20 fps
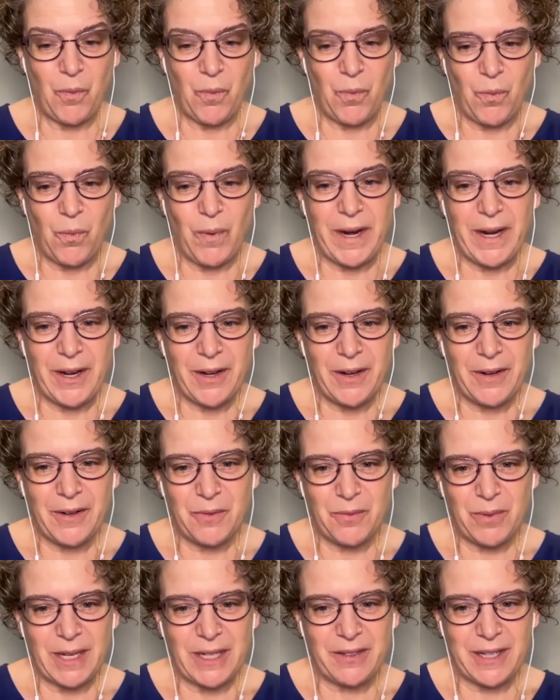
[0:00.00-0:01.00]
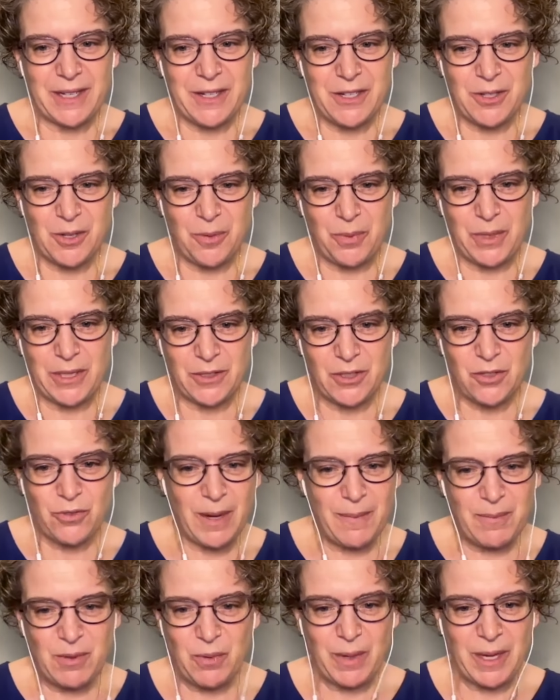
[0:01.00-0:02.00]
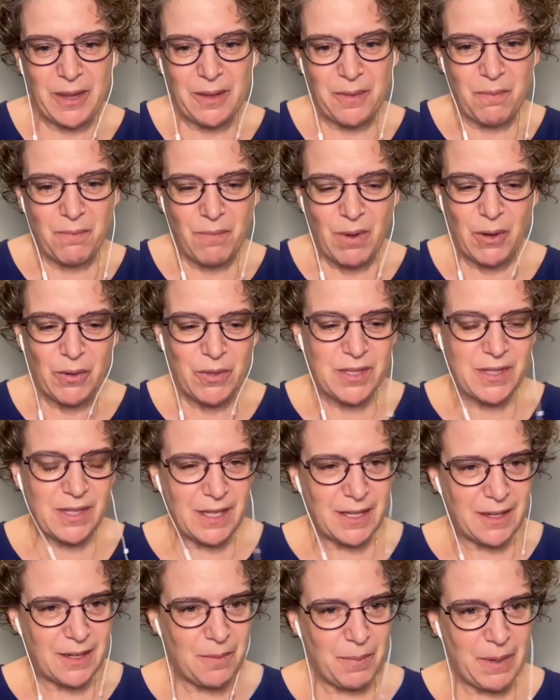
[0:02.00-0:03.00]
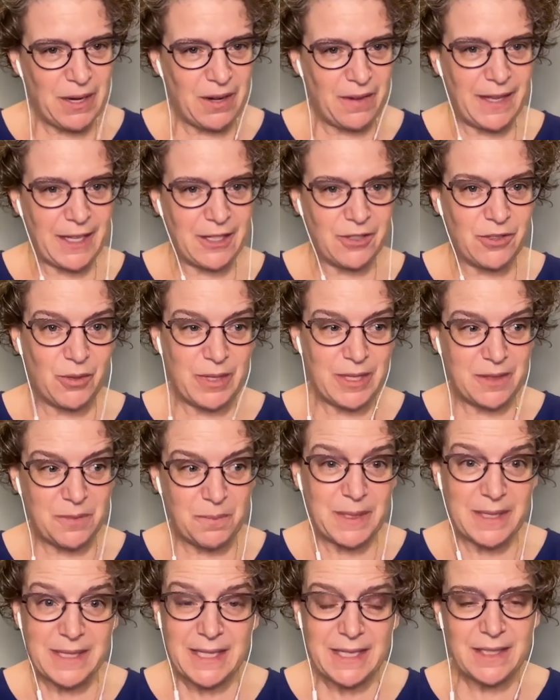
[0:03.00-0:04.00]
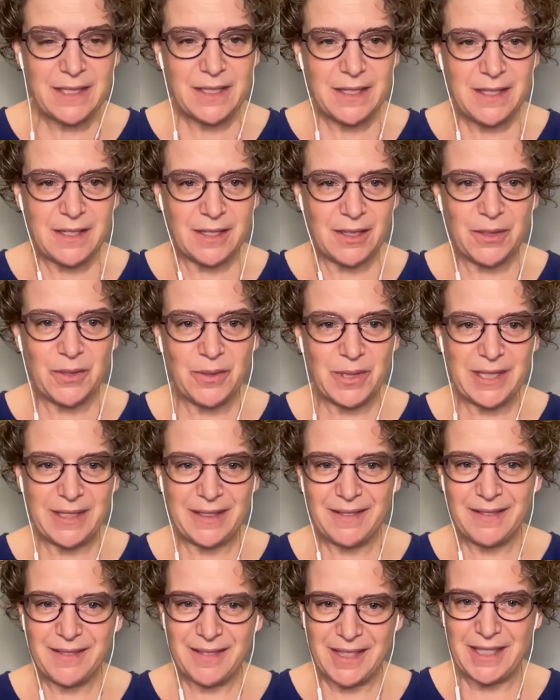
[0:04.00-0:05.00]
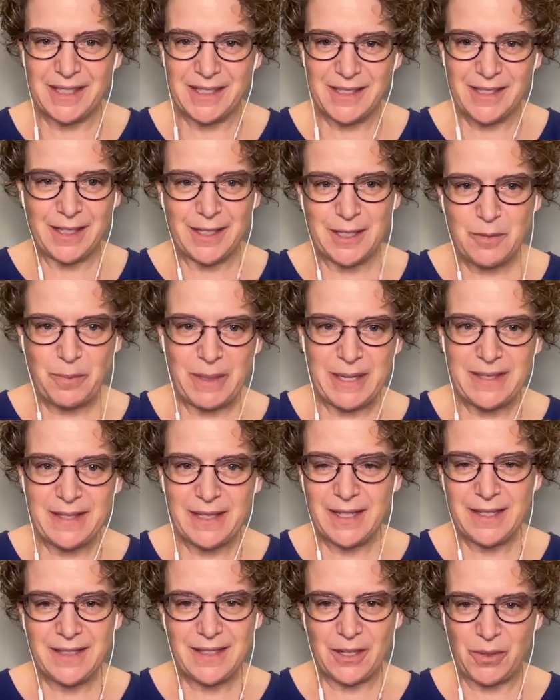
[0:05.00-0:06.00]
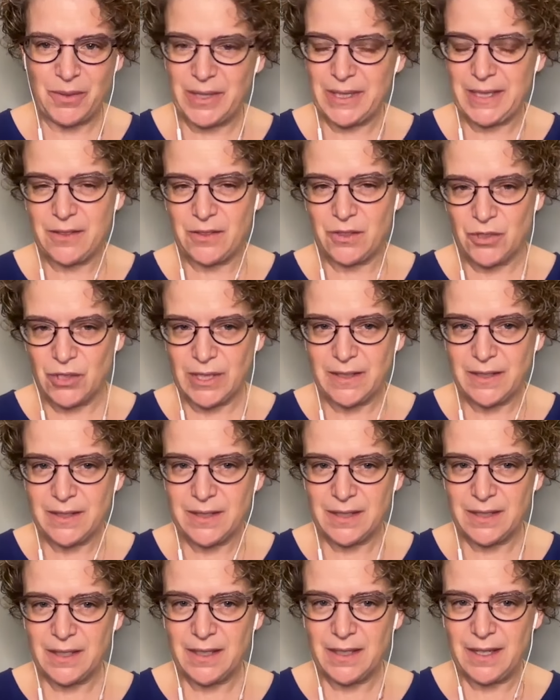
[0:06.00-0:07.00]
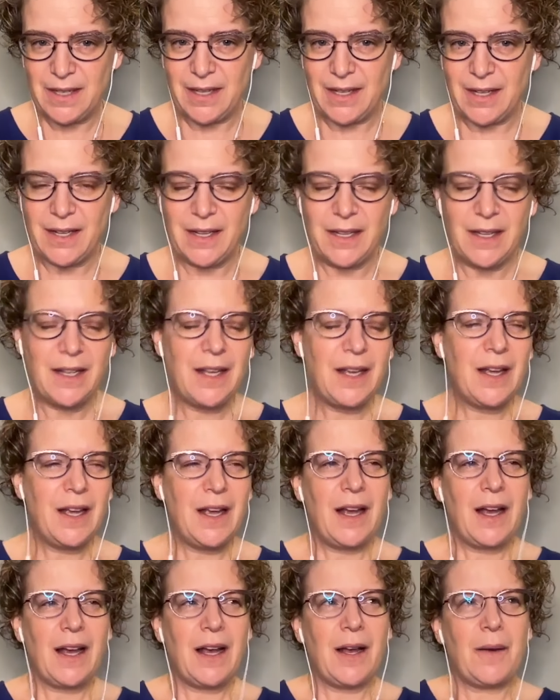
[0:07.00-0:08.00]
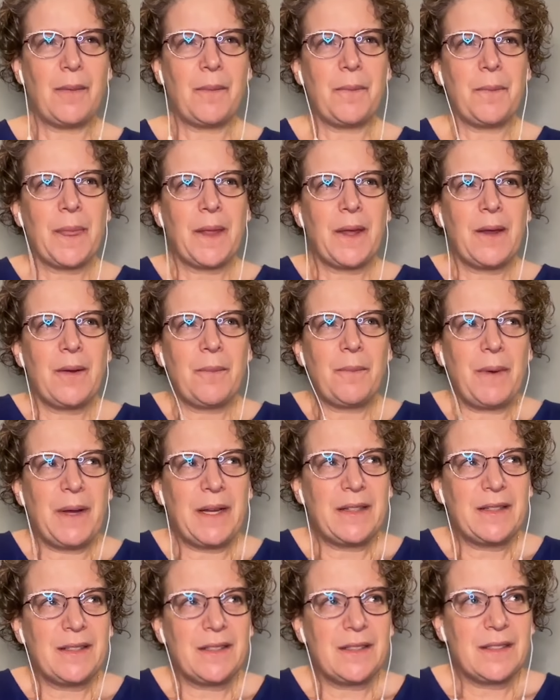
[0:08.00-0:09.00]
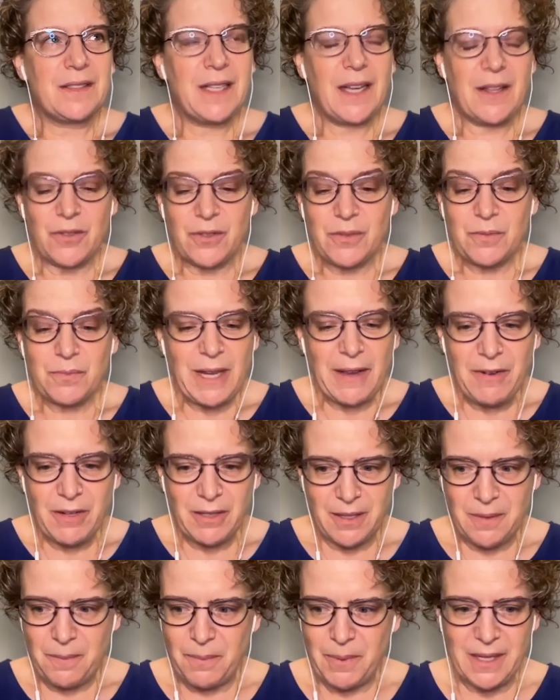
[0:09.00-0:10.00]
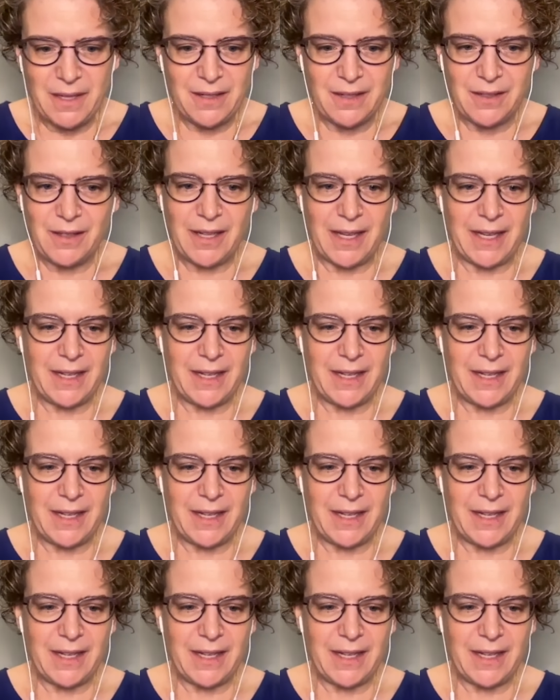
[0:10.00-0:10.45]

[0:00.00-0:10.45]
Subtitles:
where regulations are being scraped away the most, and then compare that to his businesses, including things like SpaceX, I don't think it's just AI. But yeah, there's definitely been